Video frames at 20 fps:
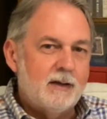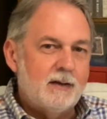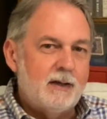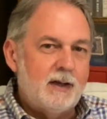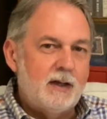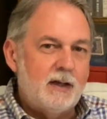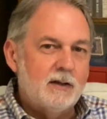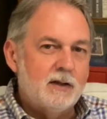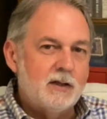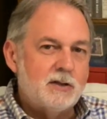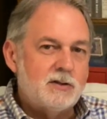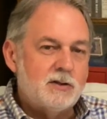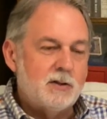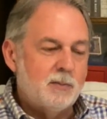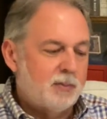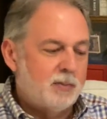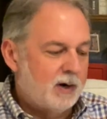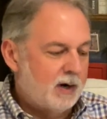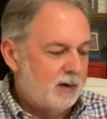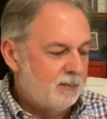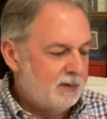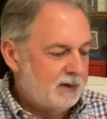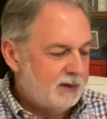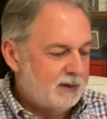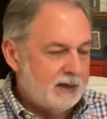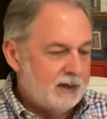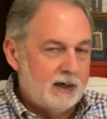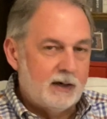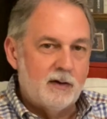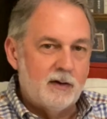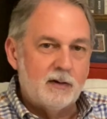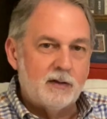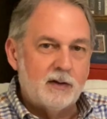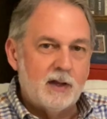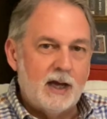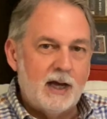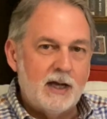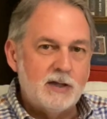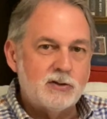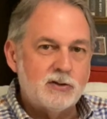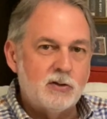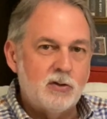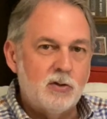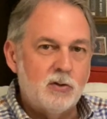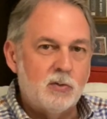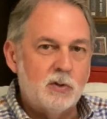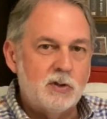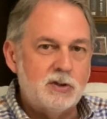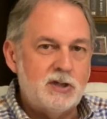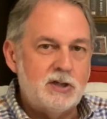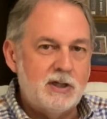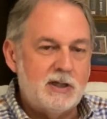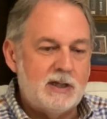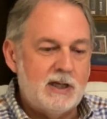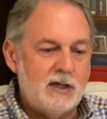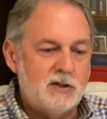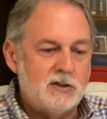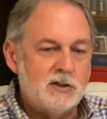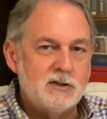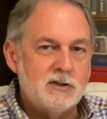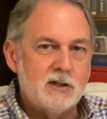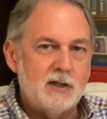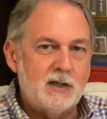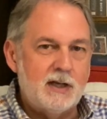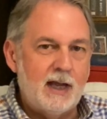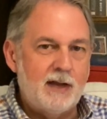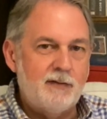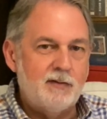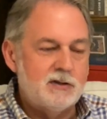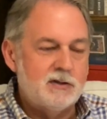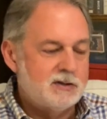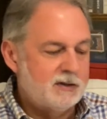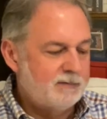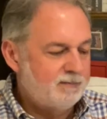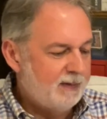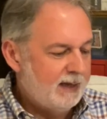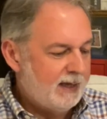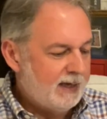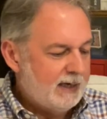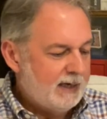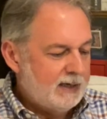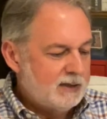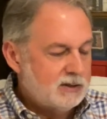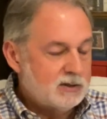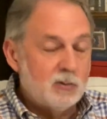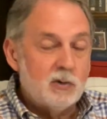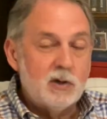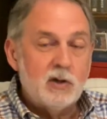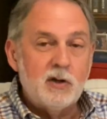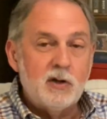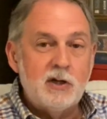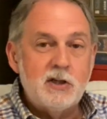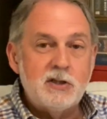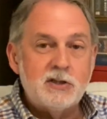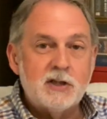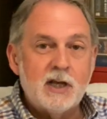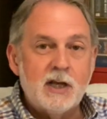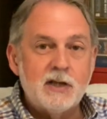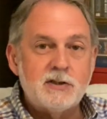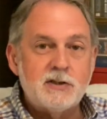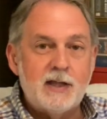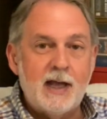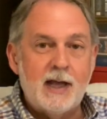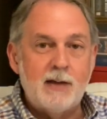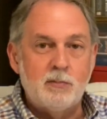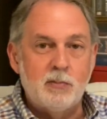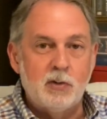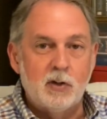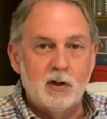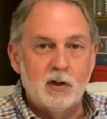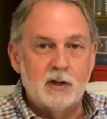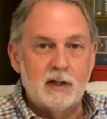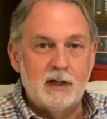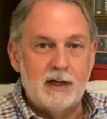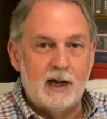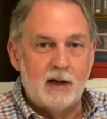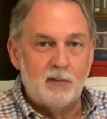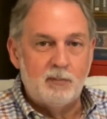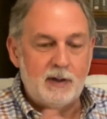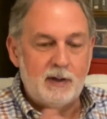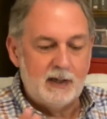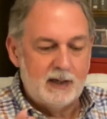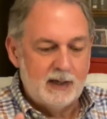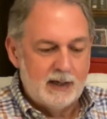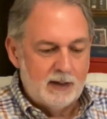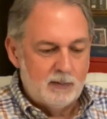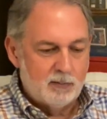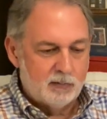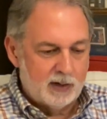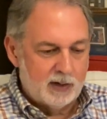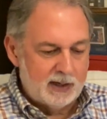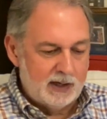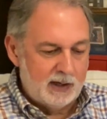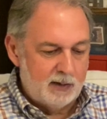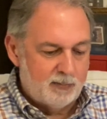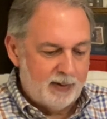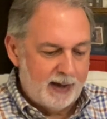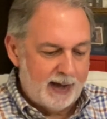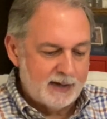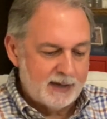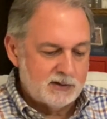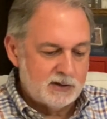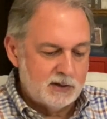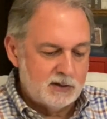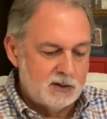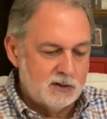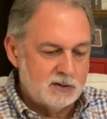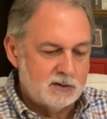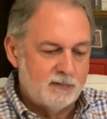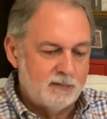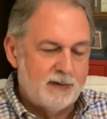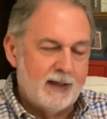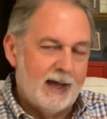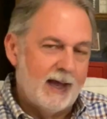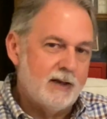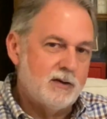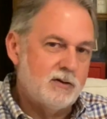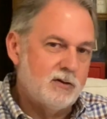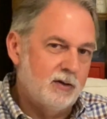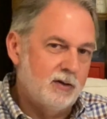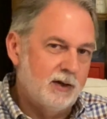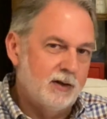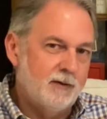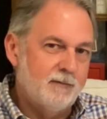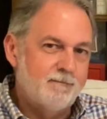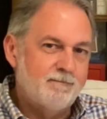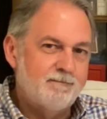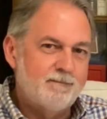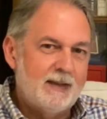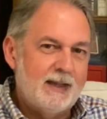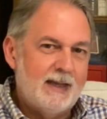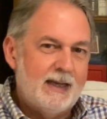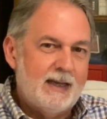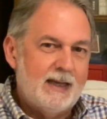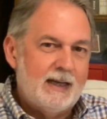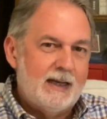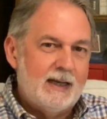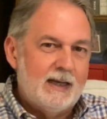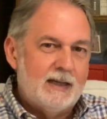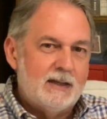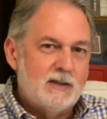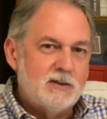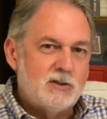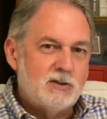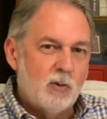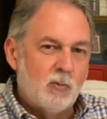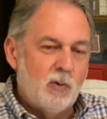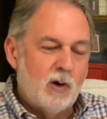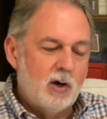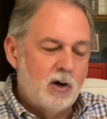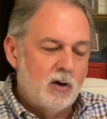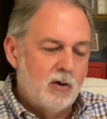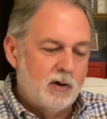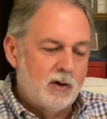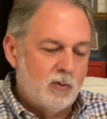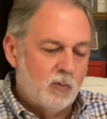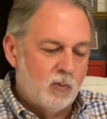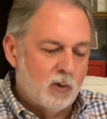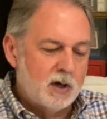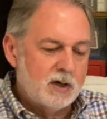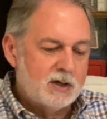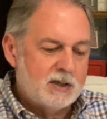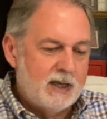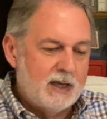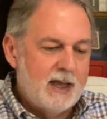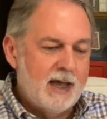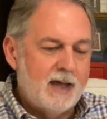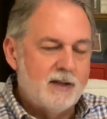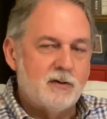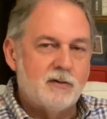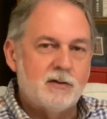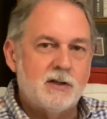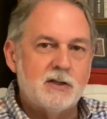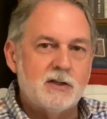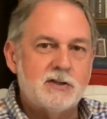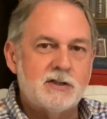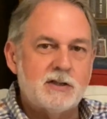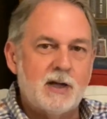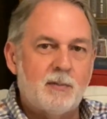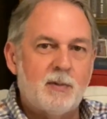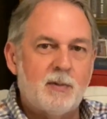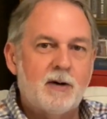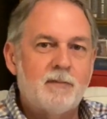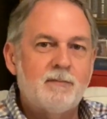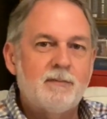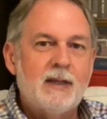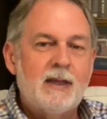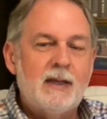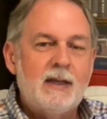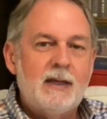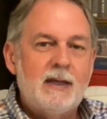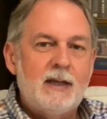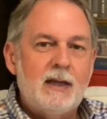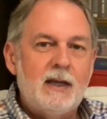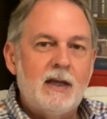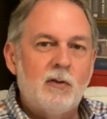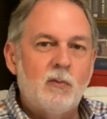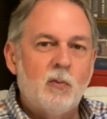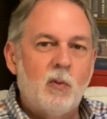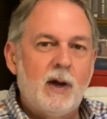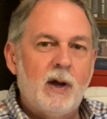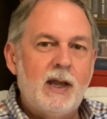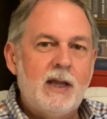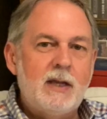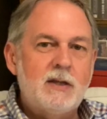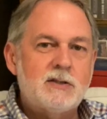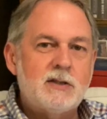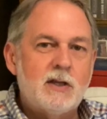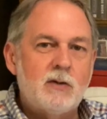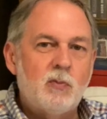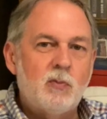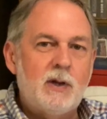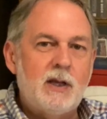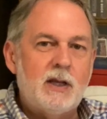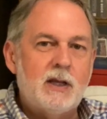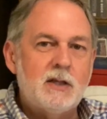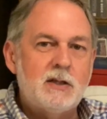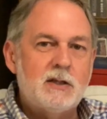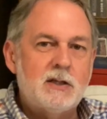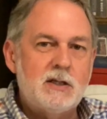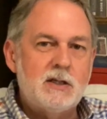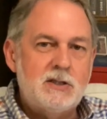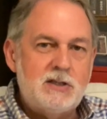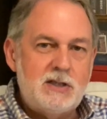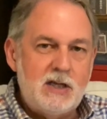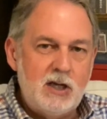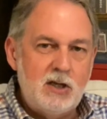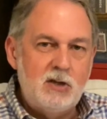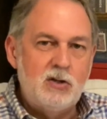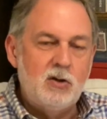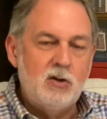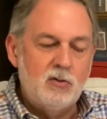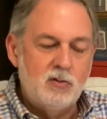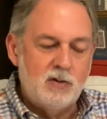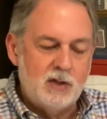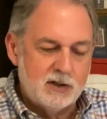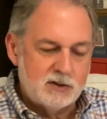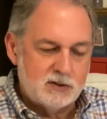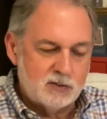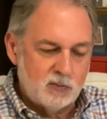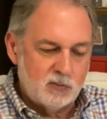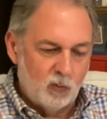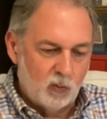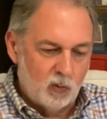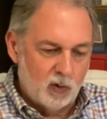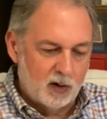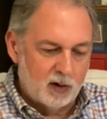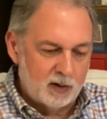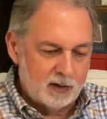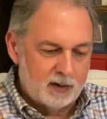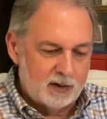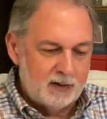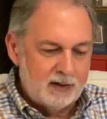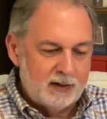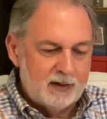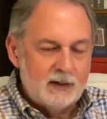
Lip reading: English department there at the high school where she teaches in Davidson. So we're going to discuss that book, and I'll be bringing passages of that to you. So we're going to work together this summer in ways that we can continue this work,